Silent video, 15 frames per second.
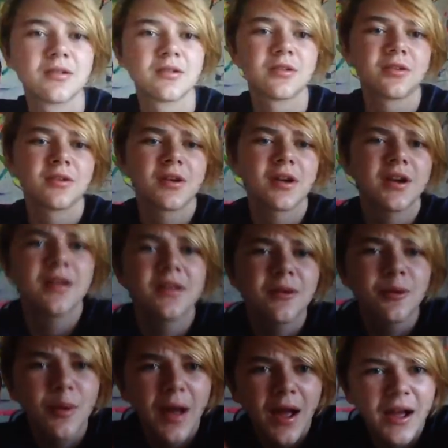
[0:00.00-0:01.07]
are you guys
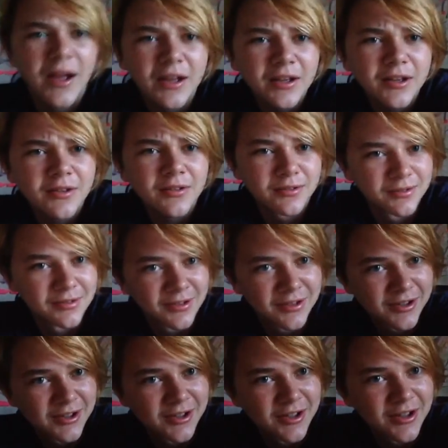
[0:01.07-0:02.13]
okay?
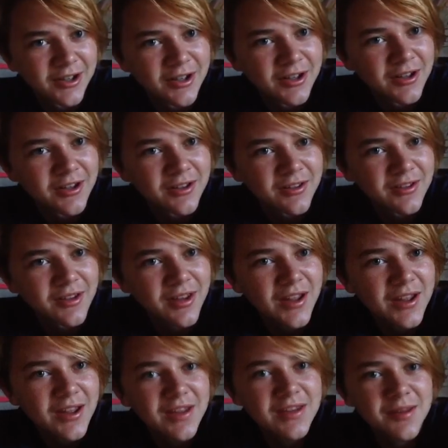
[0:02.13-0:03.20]

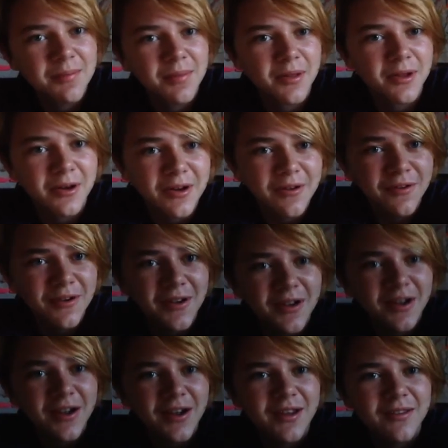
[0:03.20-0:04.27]
Like, is it blurry for you
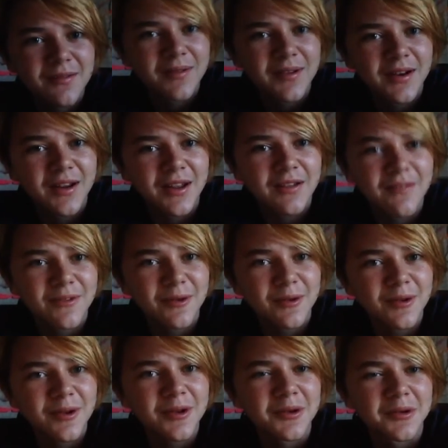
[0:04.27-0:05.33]
guys? I mean, I have no
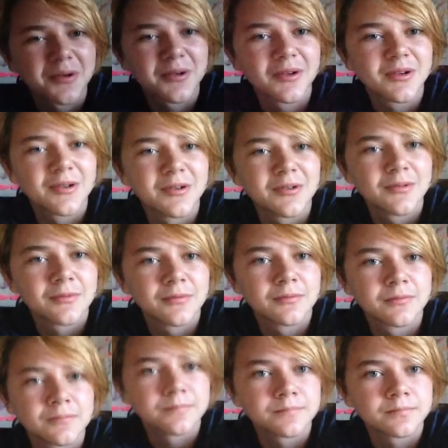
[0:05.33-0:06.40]
clue.
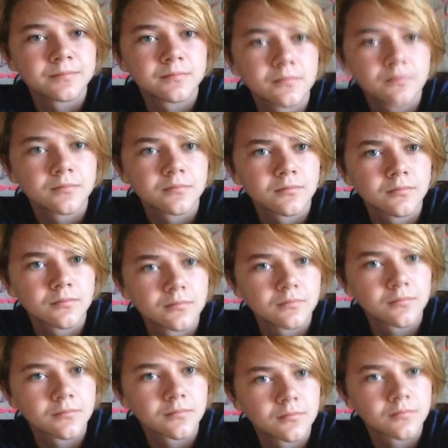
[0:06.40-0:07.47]
Do
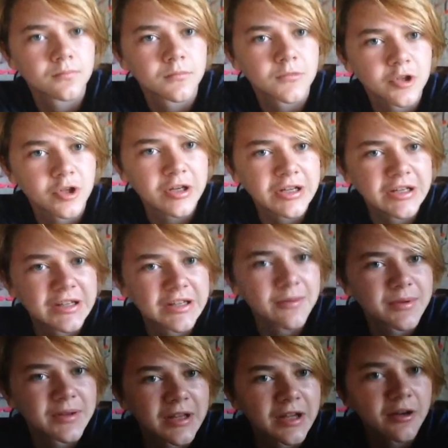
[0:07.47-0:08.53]
I need to
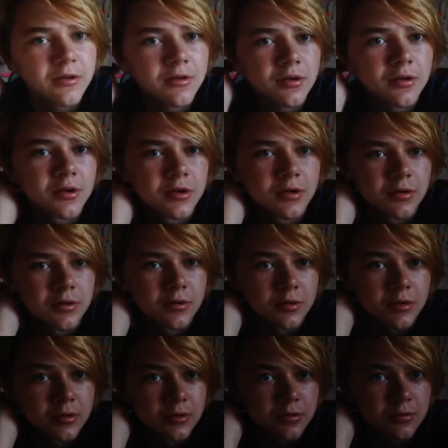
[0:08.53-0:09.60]
turn it down?
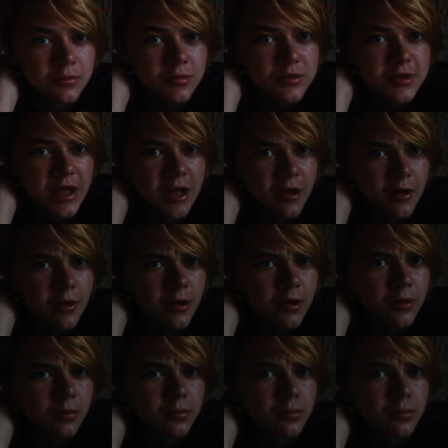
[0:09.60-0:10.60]
Is that good?